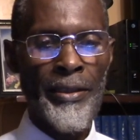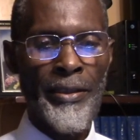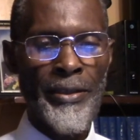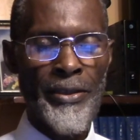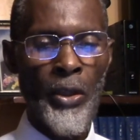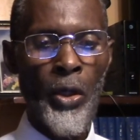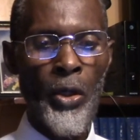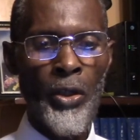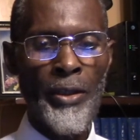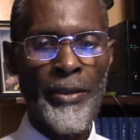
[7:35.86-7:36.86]

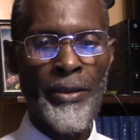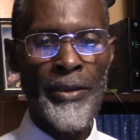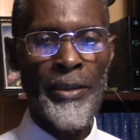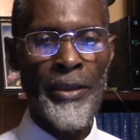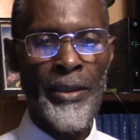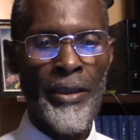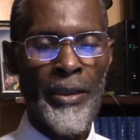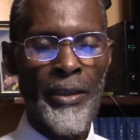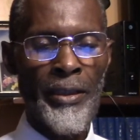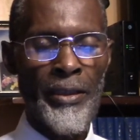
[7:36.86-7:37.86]
So
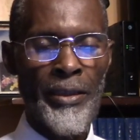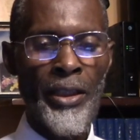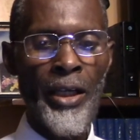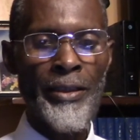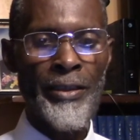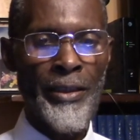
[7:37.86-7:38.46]
God